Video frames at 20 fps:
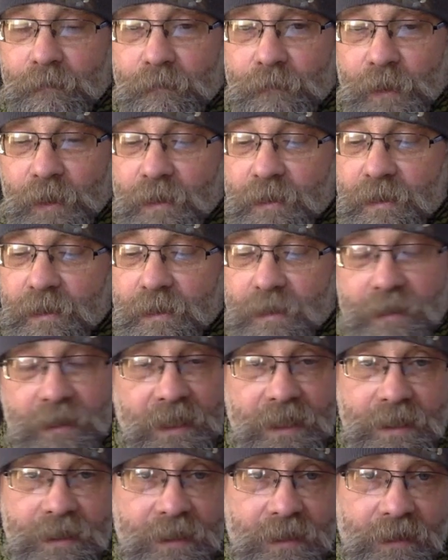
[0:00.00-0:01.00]
because
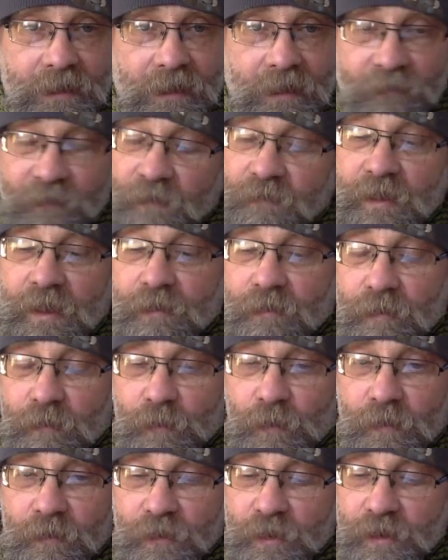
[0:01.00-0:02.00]
it's a 50-year-old
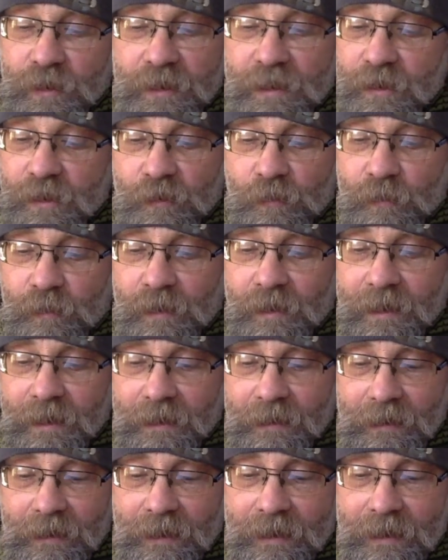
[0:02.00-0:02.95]
watch and it's still working,